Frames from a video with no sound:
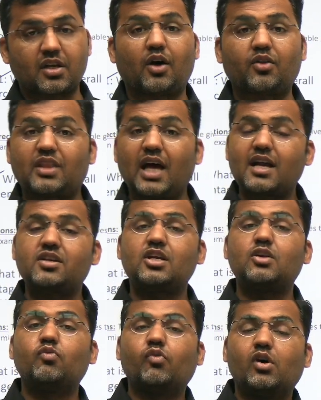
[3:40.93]
Now that
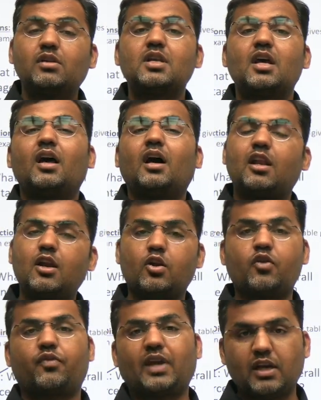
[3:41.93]
involves a lot
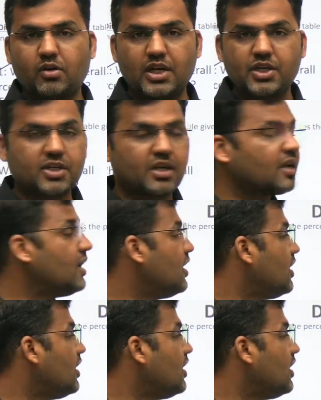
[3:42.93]
of calculation.